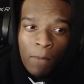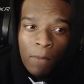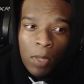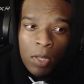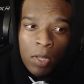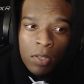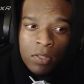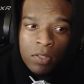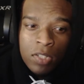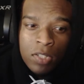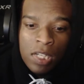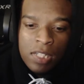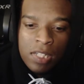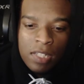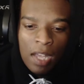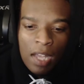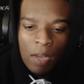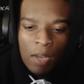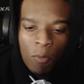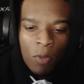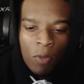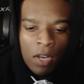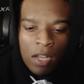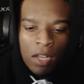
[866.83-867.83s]
just like
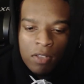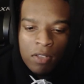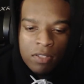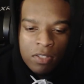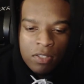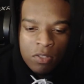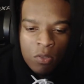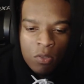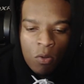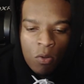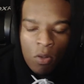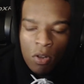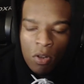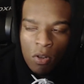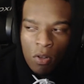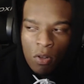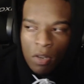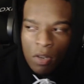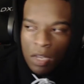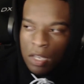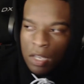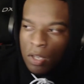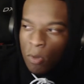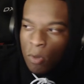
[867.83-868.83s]
what else is going on
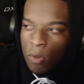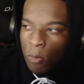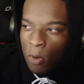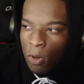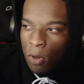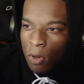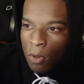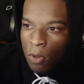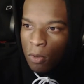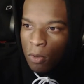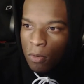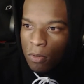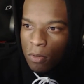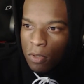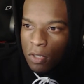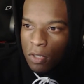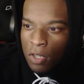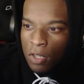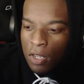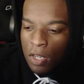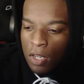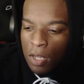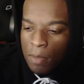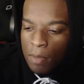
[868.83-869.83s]
in the world.
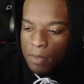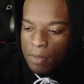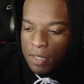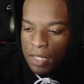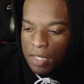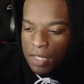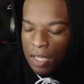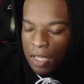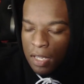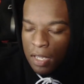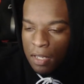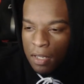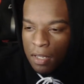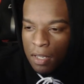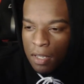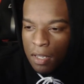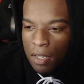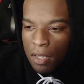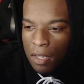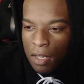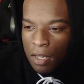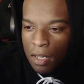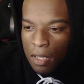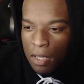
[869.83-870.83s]
You know I'm saying?
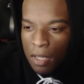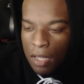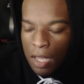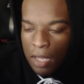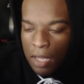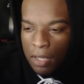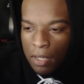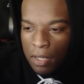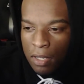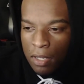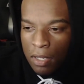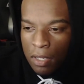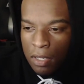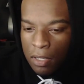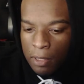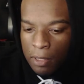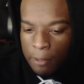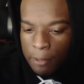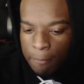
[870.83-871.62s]
Like, uh,